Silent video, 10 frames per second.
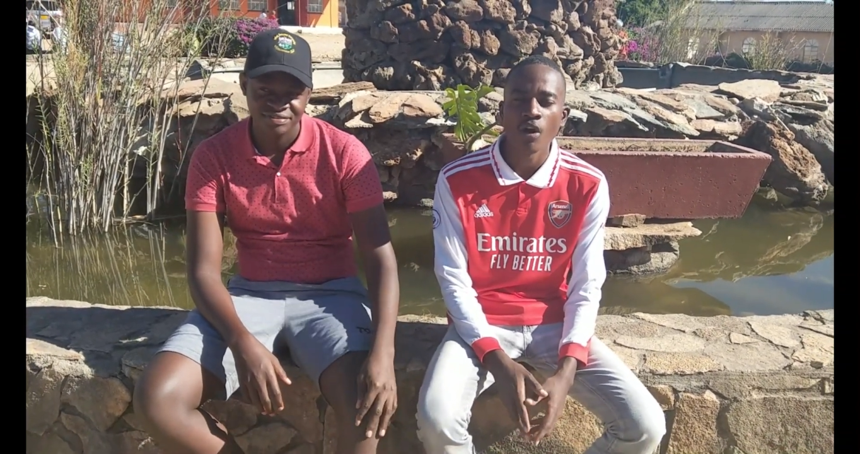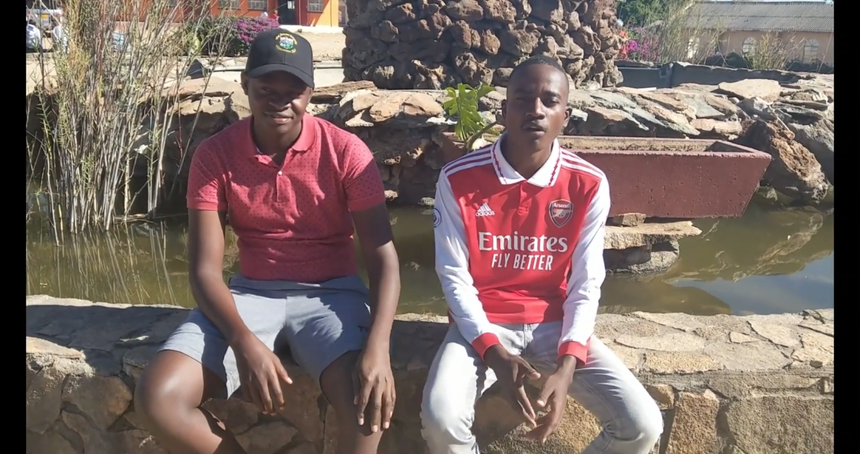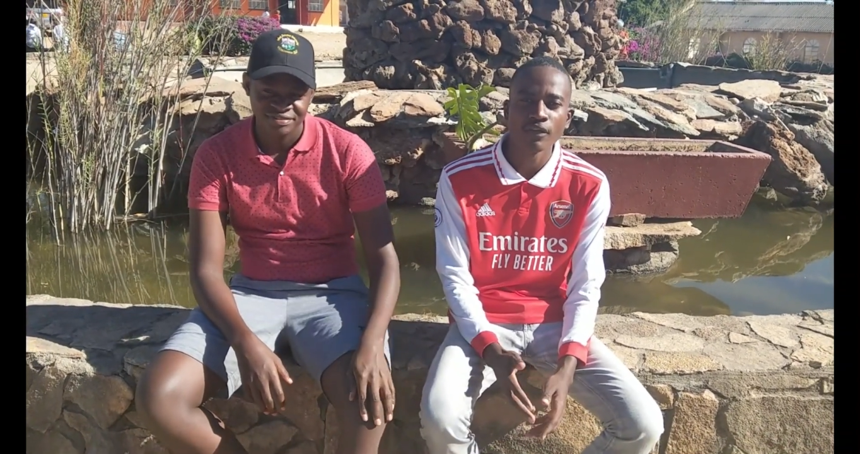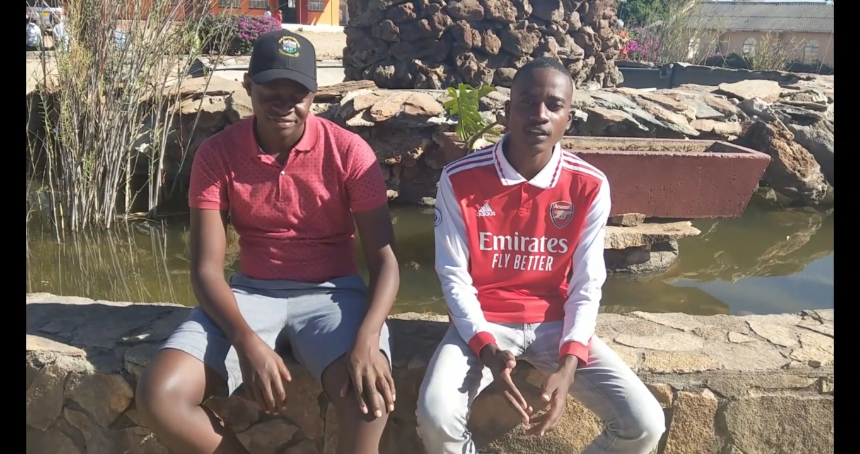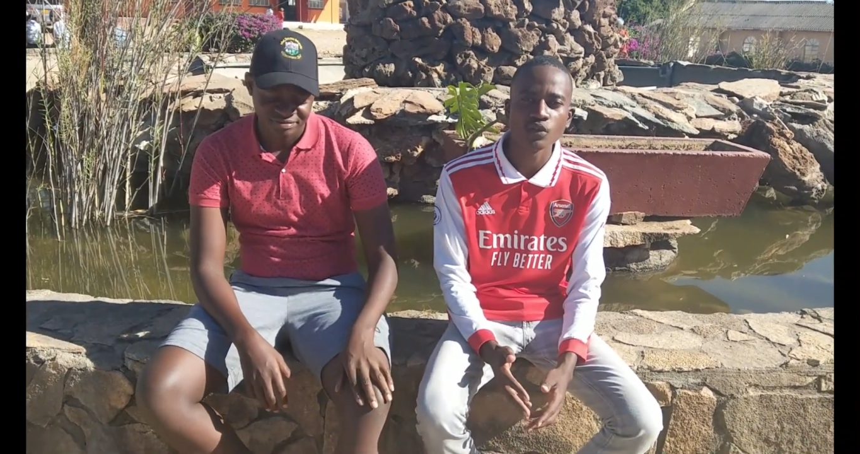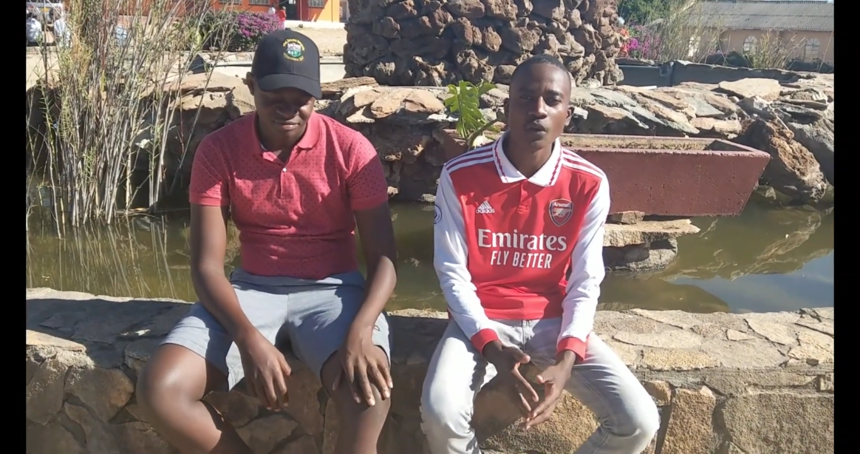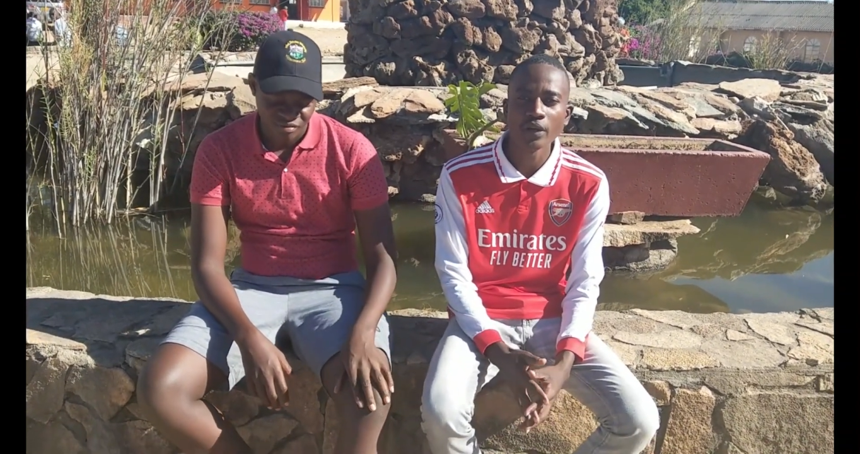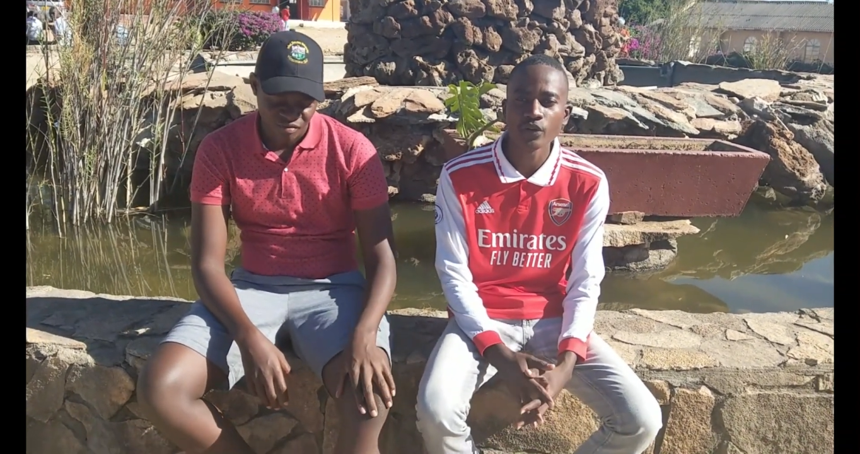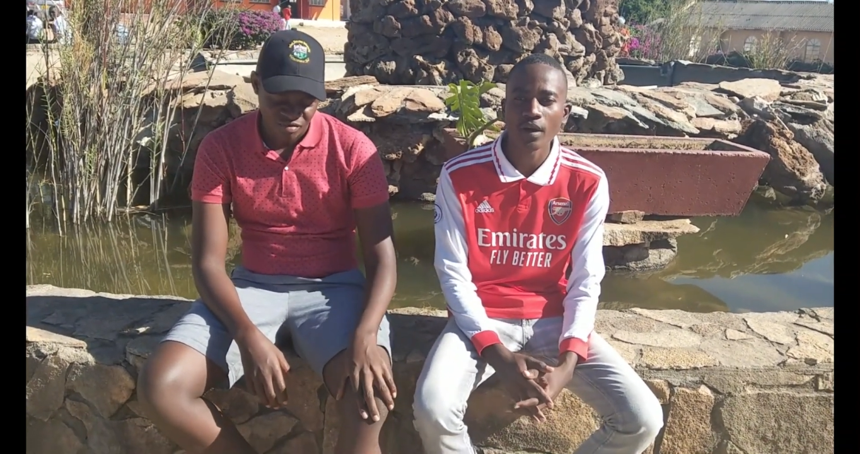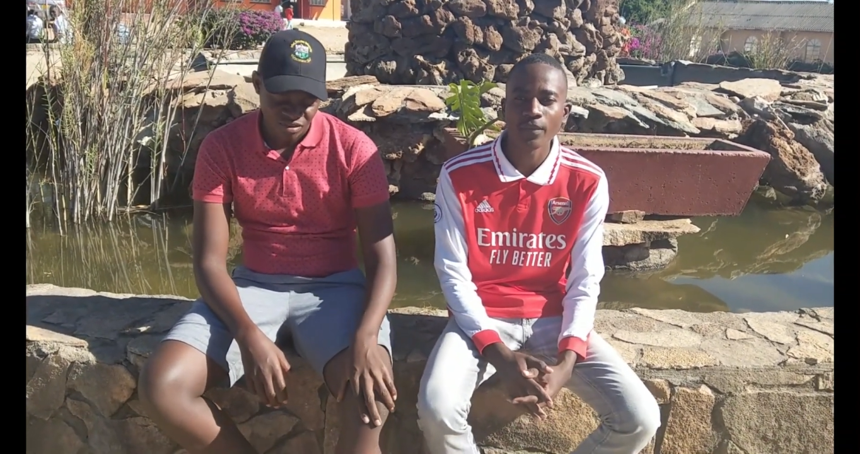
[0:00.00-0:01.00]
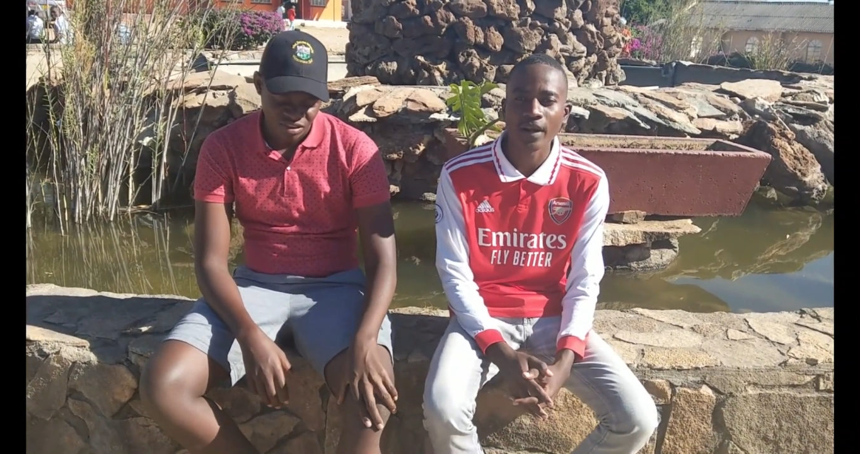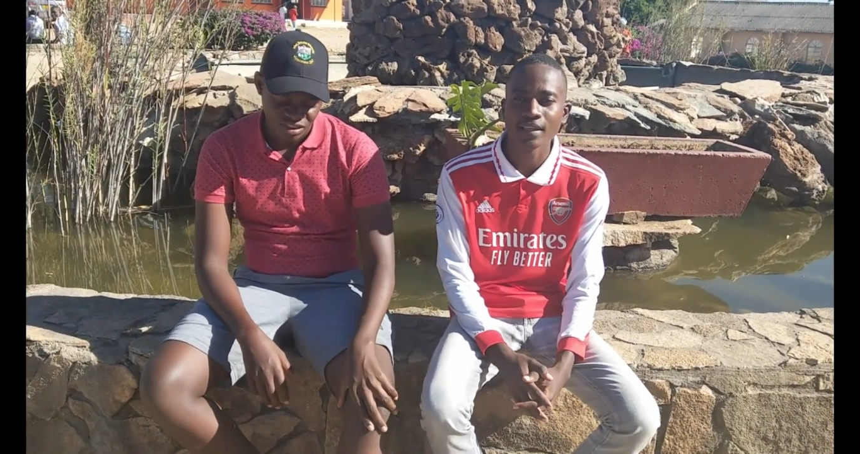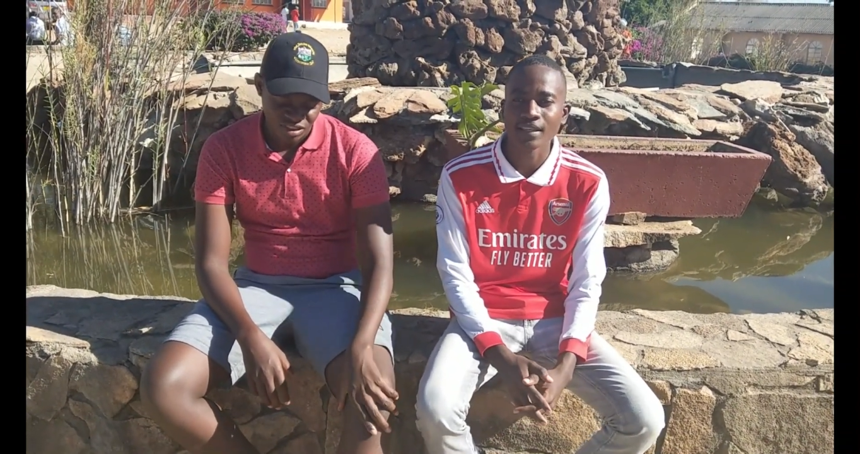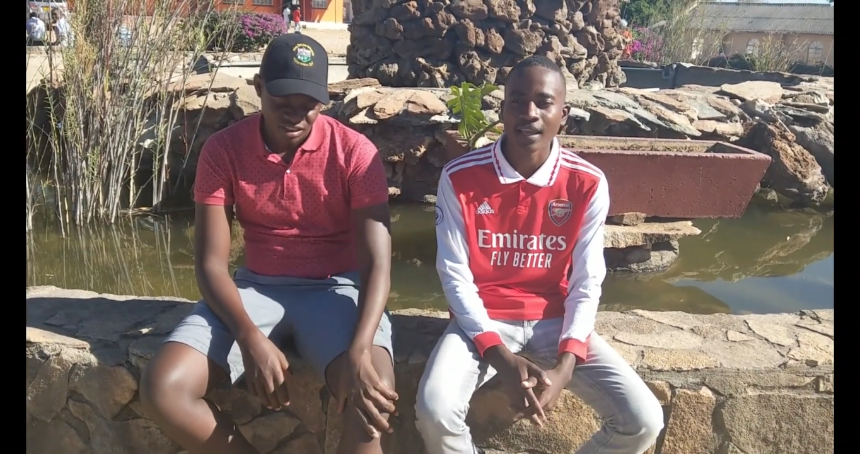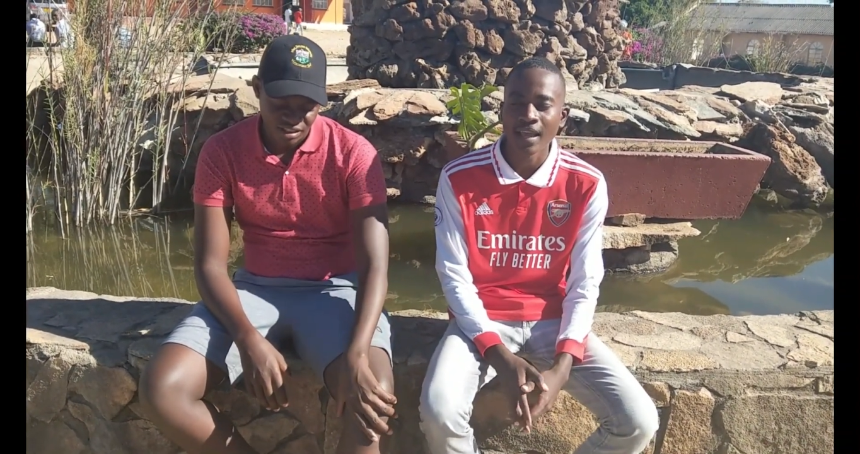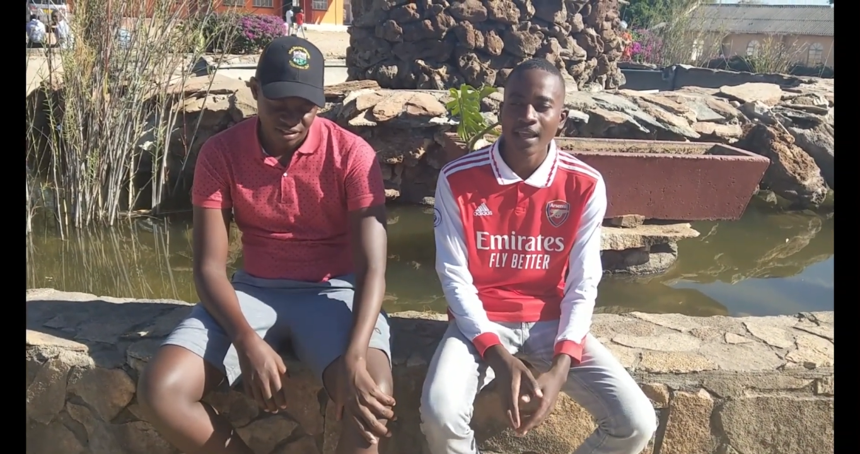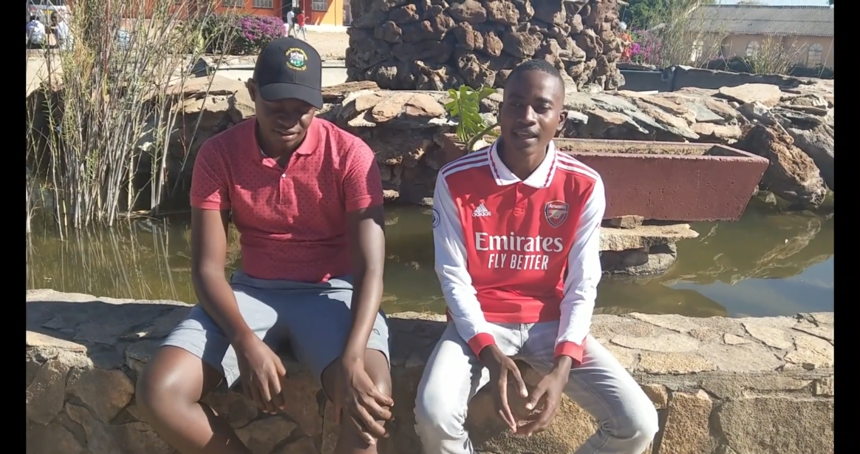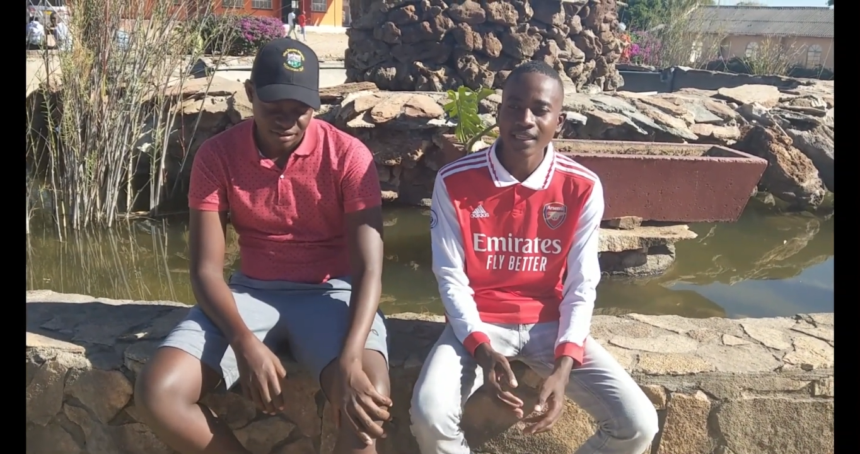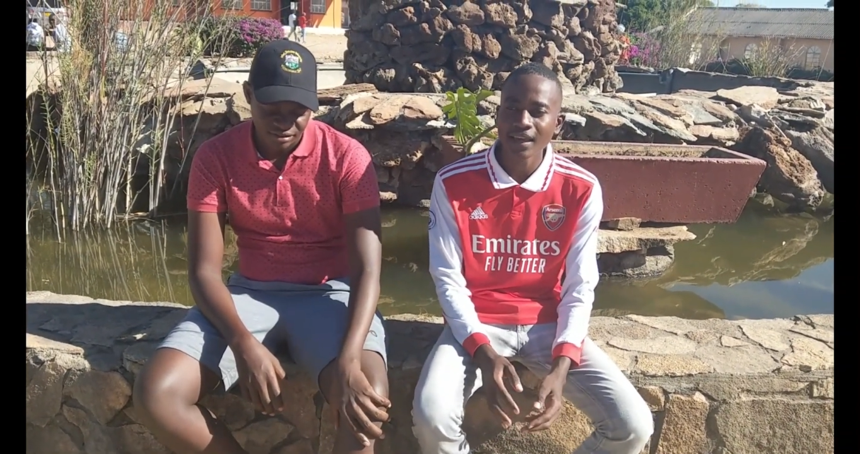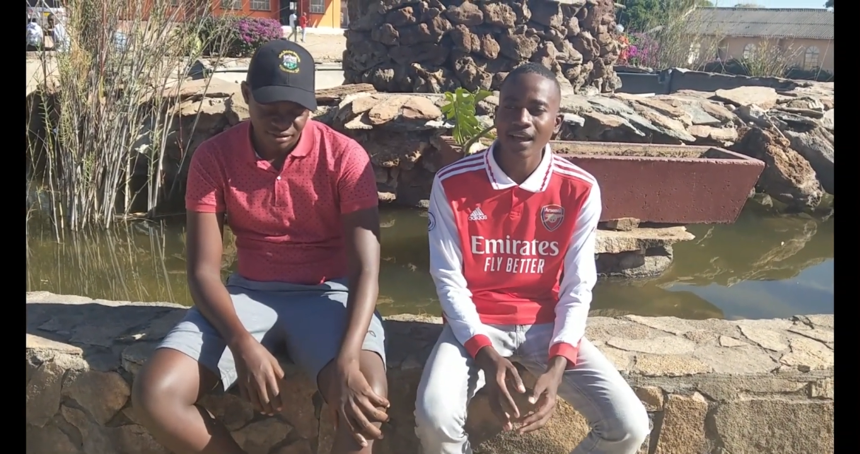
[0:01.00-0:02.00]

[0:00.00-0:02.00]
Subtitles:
of the Soweto Uprising in the